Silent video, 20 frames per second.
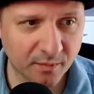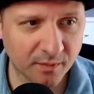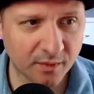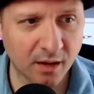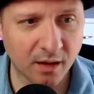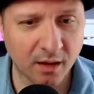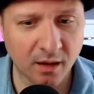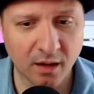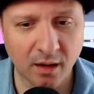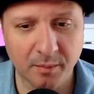
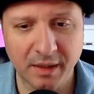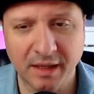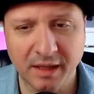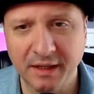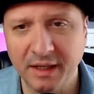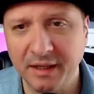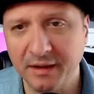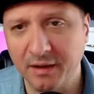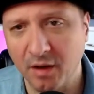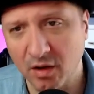
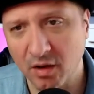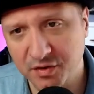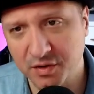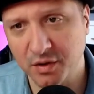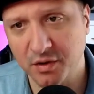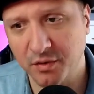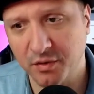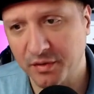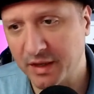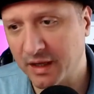And then
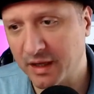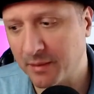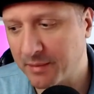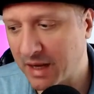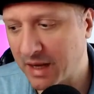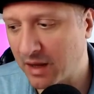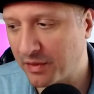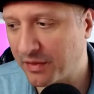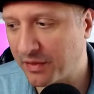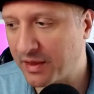also think
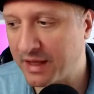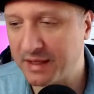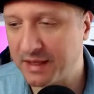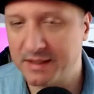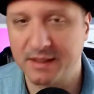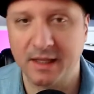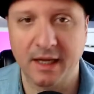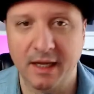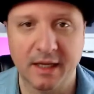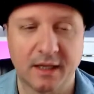about things
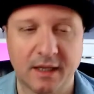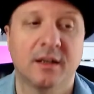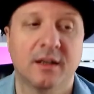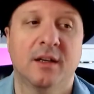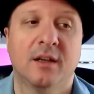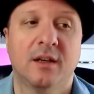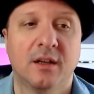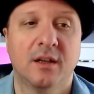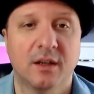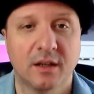like,
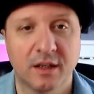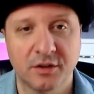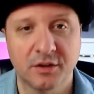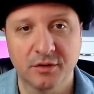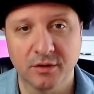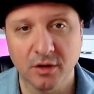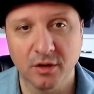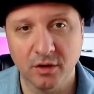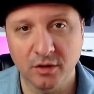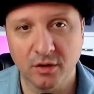is your
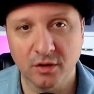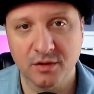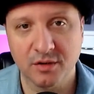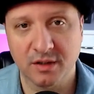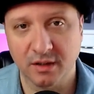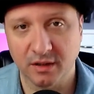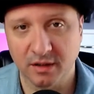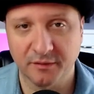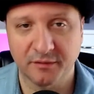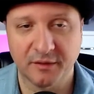logo
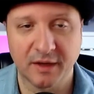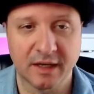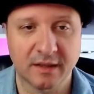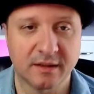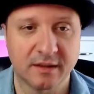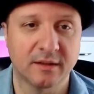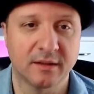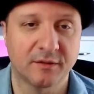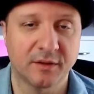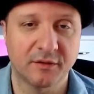still
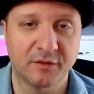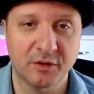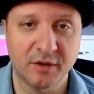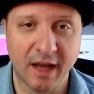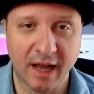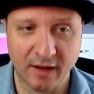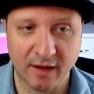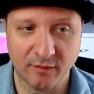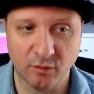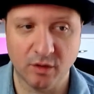effective if you
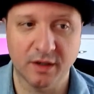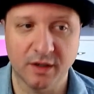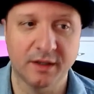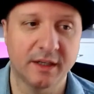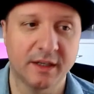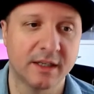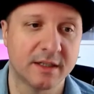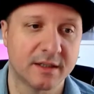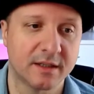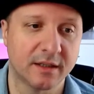have one?
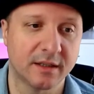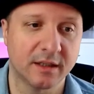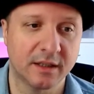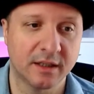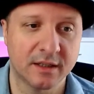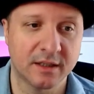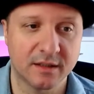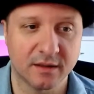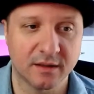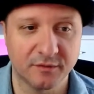Is the
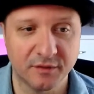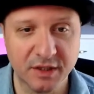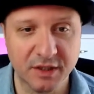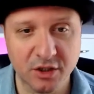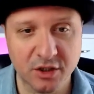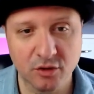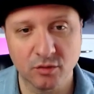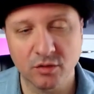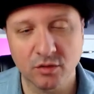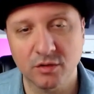
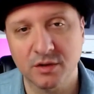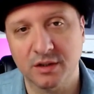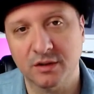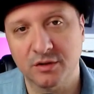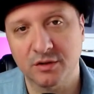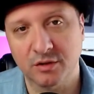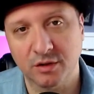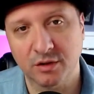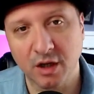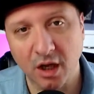visuals, is
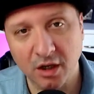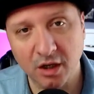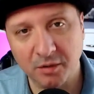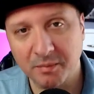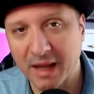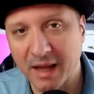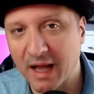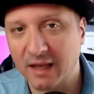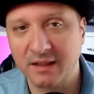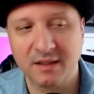your color
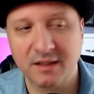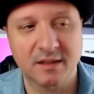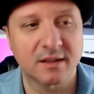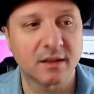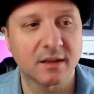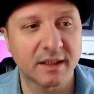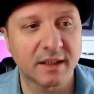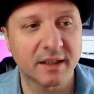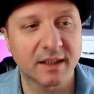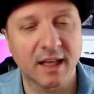palette
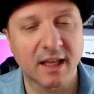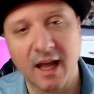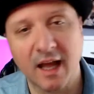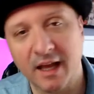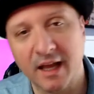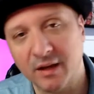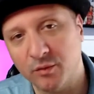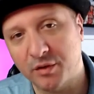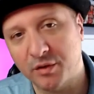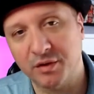still in
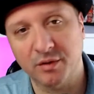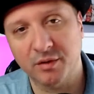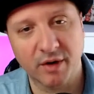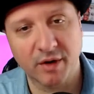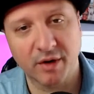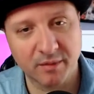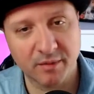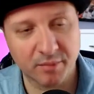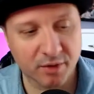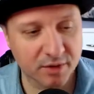line with your
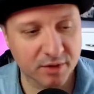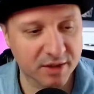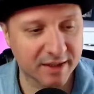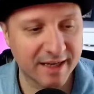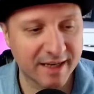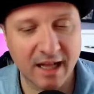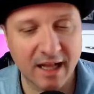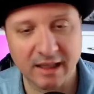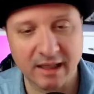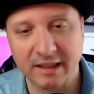brand
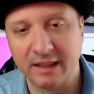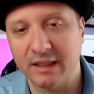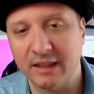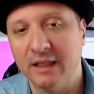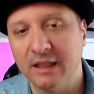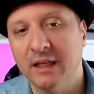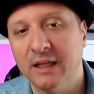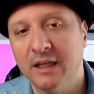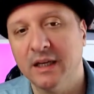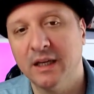personality?
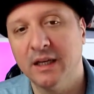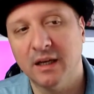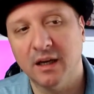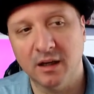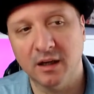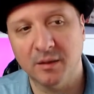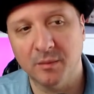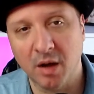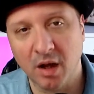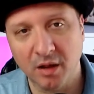
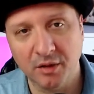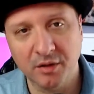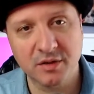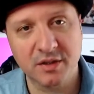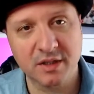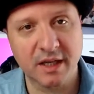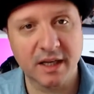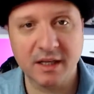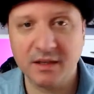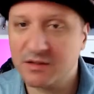All those
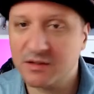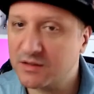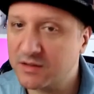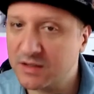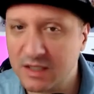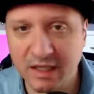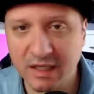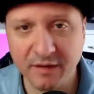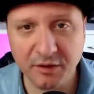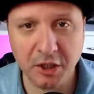things, just
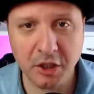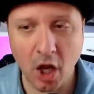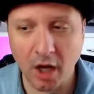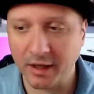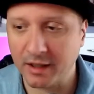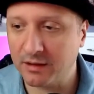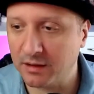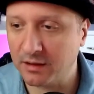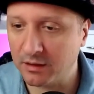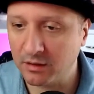give it an
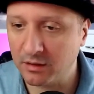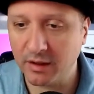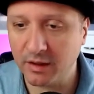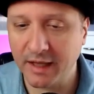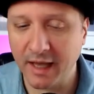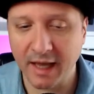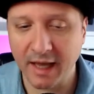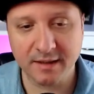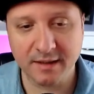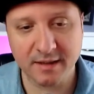audit, look
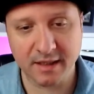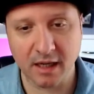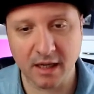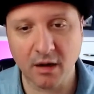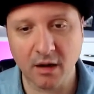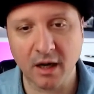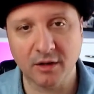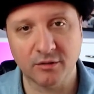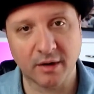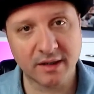at it and say, all
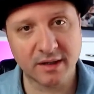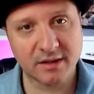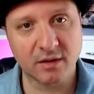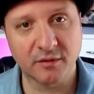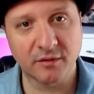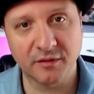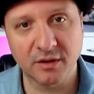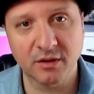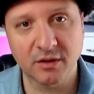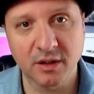right, do I still
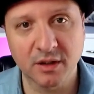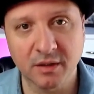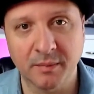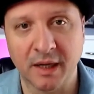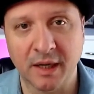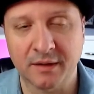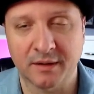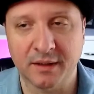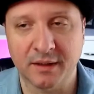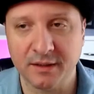feel good
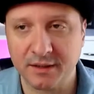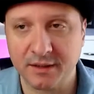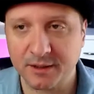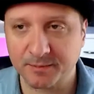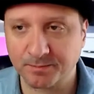about this?